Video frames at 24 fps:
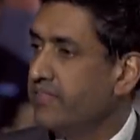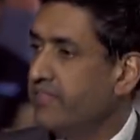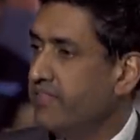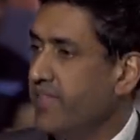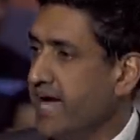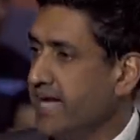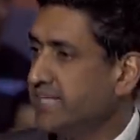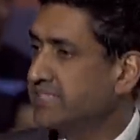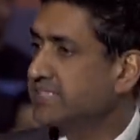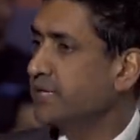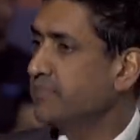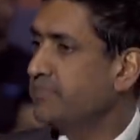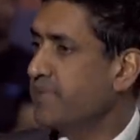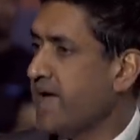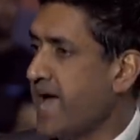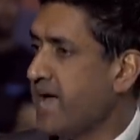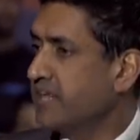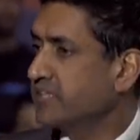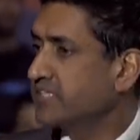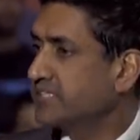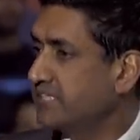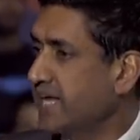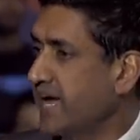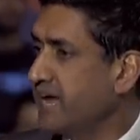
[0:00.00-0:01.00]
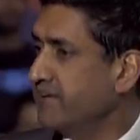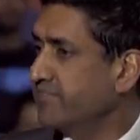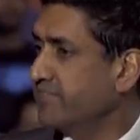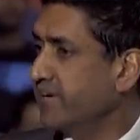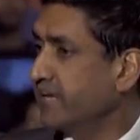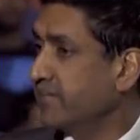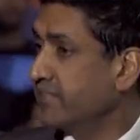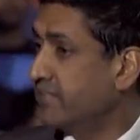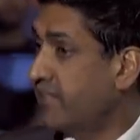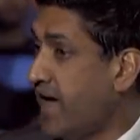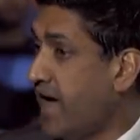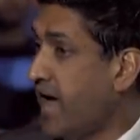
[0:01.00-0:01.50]
That's about
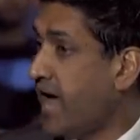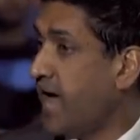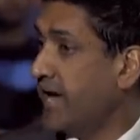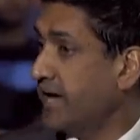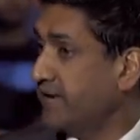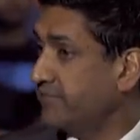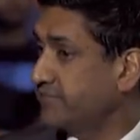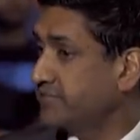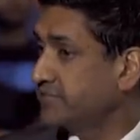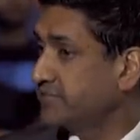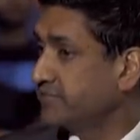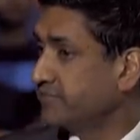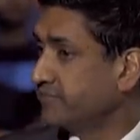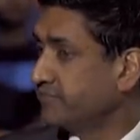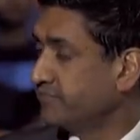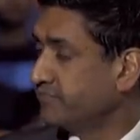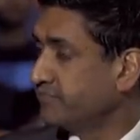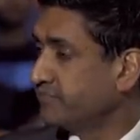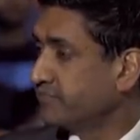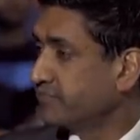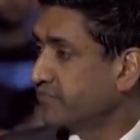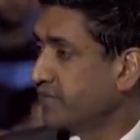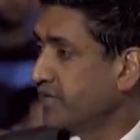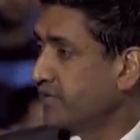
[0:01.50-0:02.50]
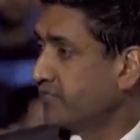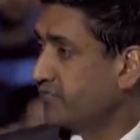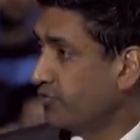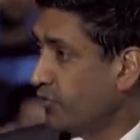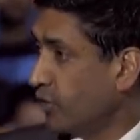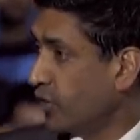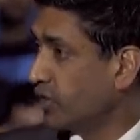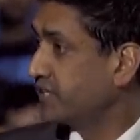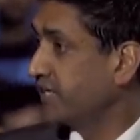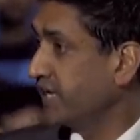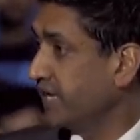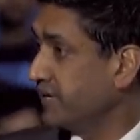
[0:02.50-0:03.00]
saving lives.
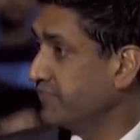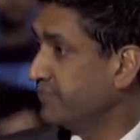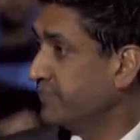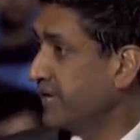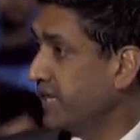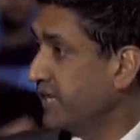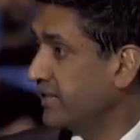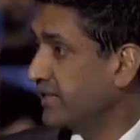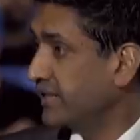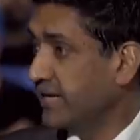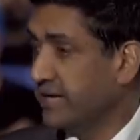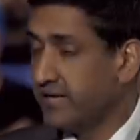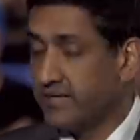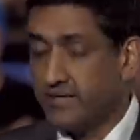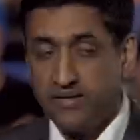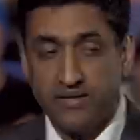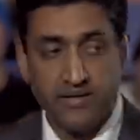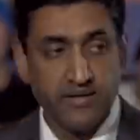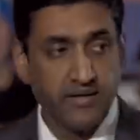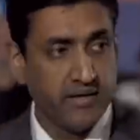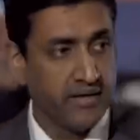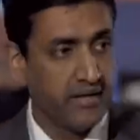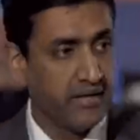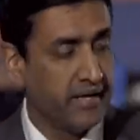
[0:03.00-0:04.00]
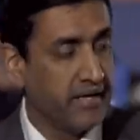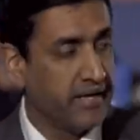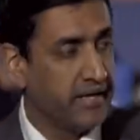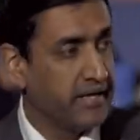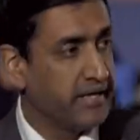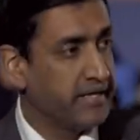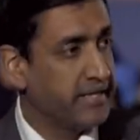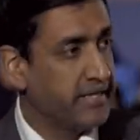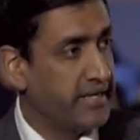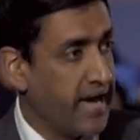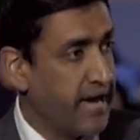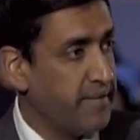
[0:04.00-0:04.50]
14 million
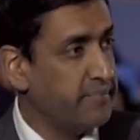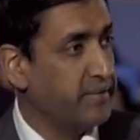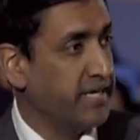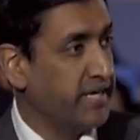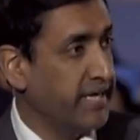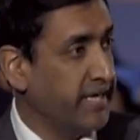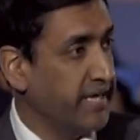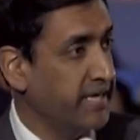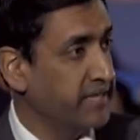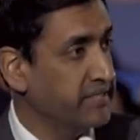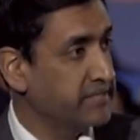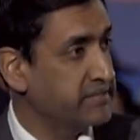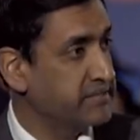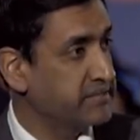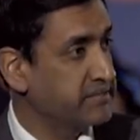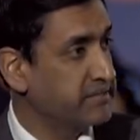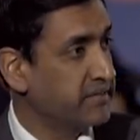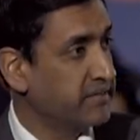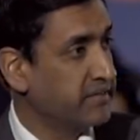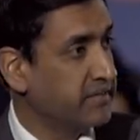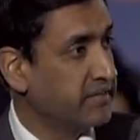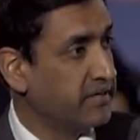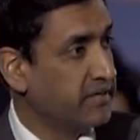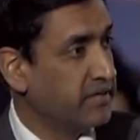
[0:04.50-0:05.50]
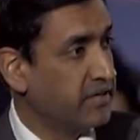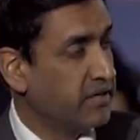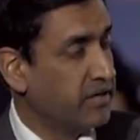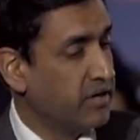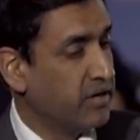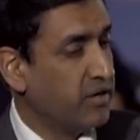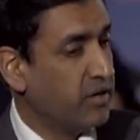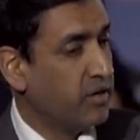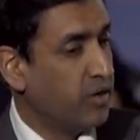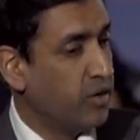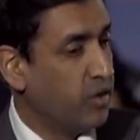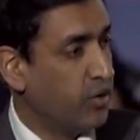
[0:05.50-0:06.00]
Yemenis
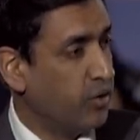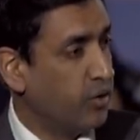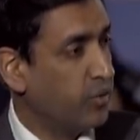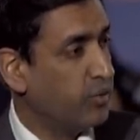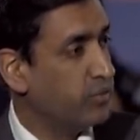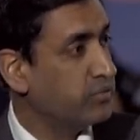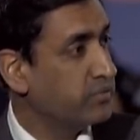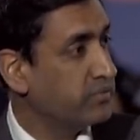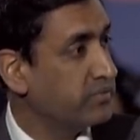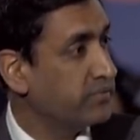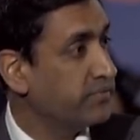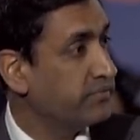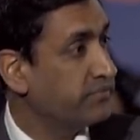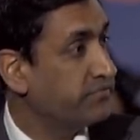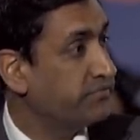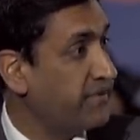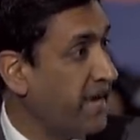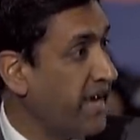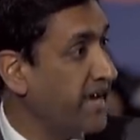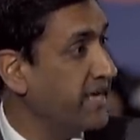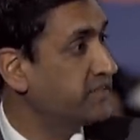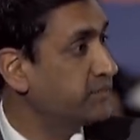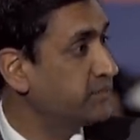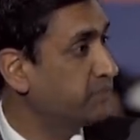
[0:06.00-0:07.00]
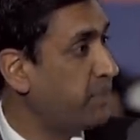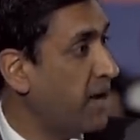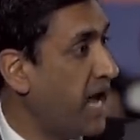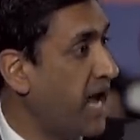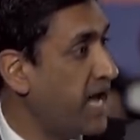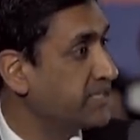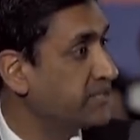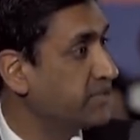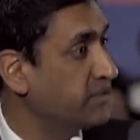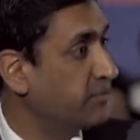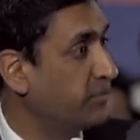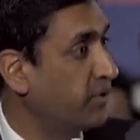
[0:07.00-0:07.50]
who face
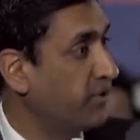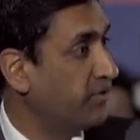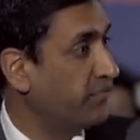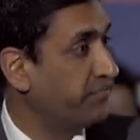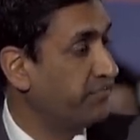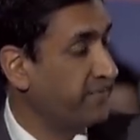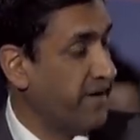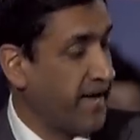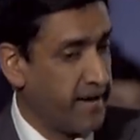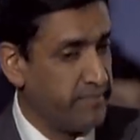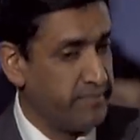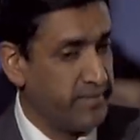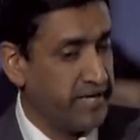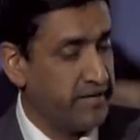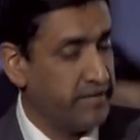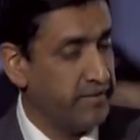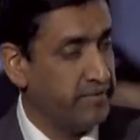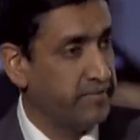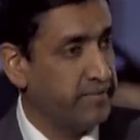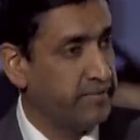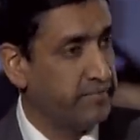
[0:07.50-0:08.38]
possible famine.